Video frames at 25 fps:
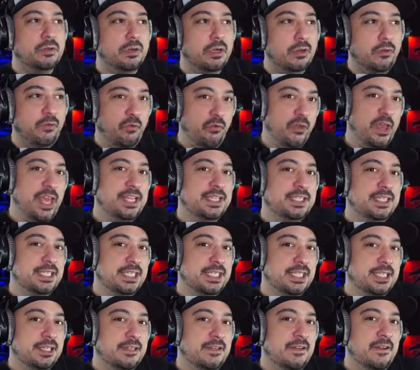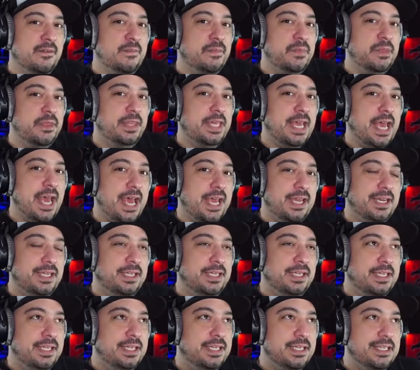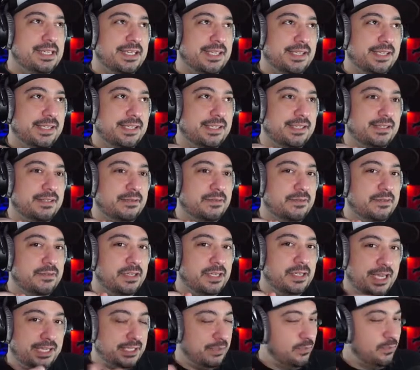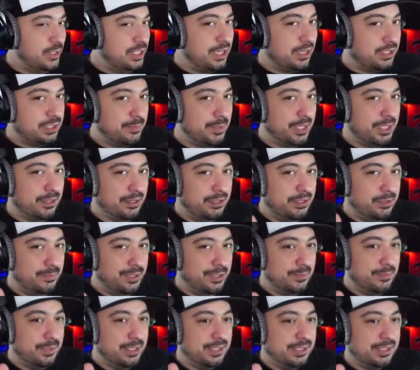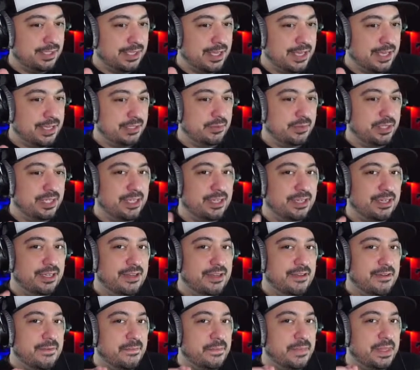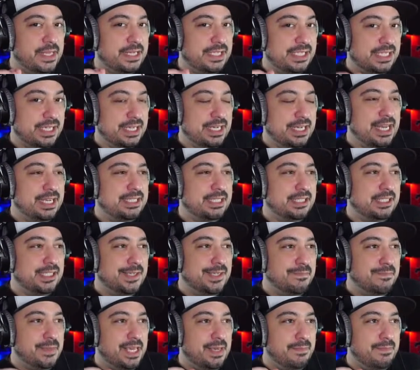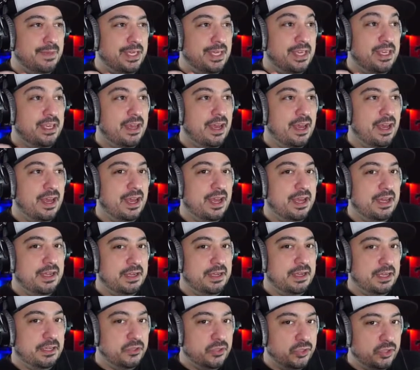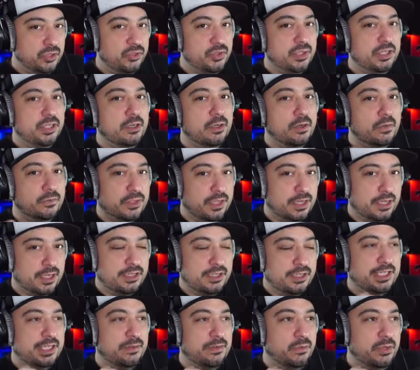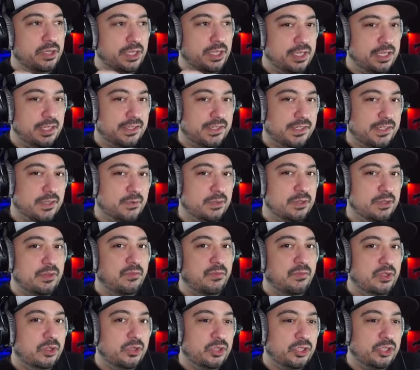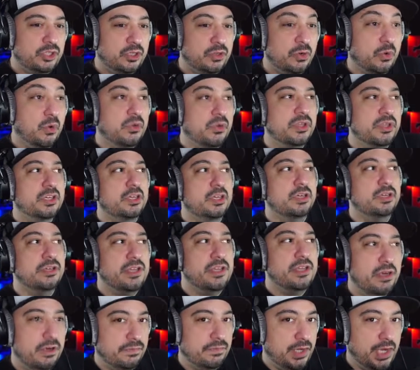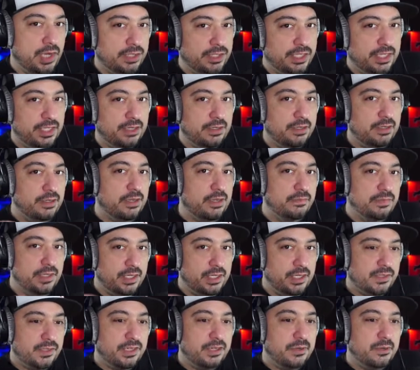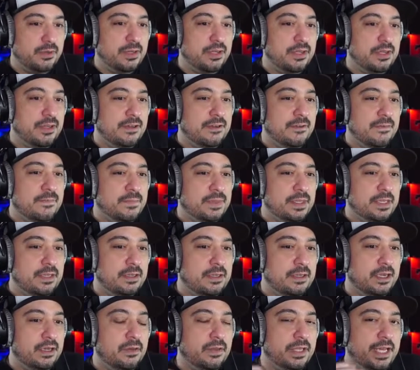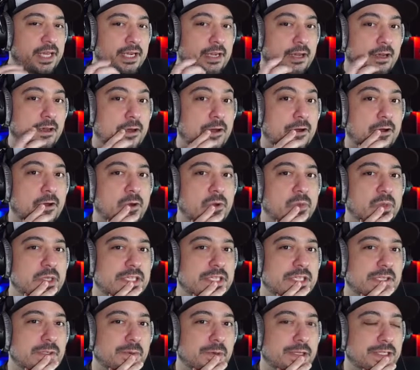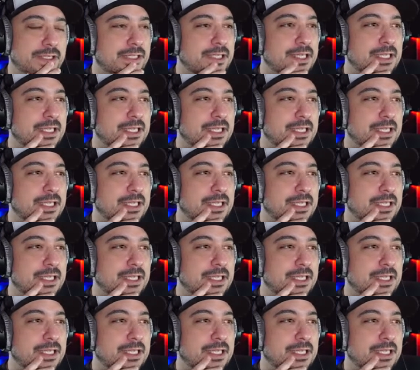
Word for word: or event that is connected. We talked about a little bit about this last week, that is connected to maybe a new year of content with ESO in the future, or the current year of content of ESO. Right. You know, like, oh, this is what